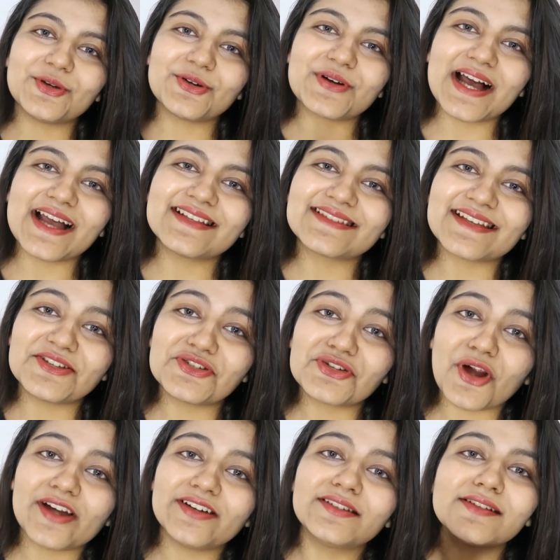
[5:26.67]
you guys
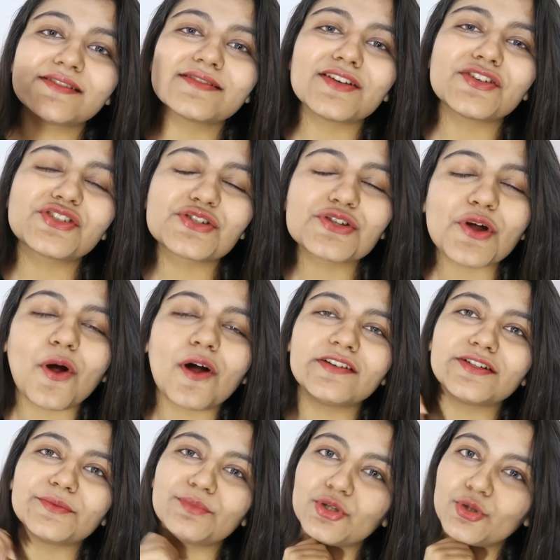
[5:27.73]
enjoyed this
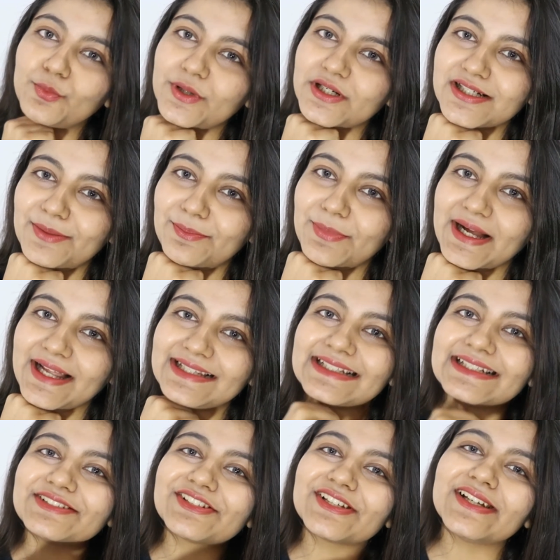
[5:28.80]
short blooper
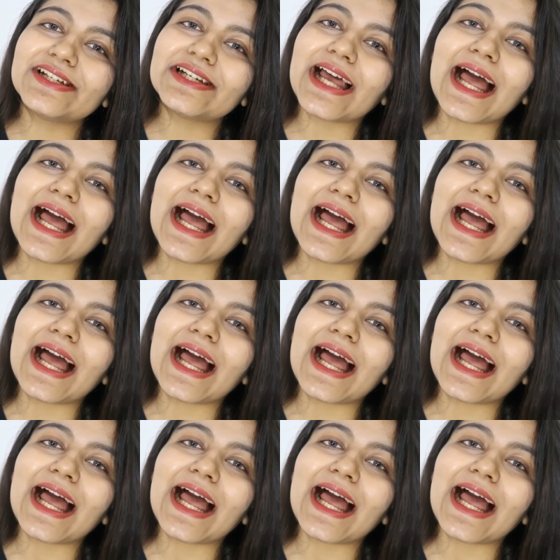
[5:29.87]
compilation,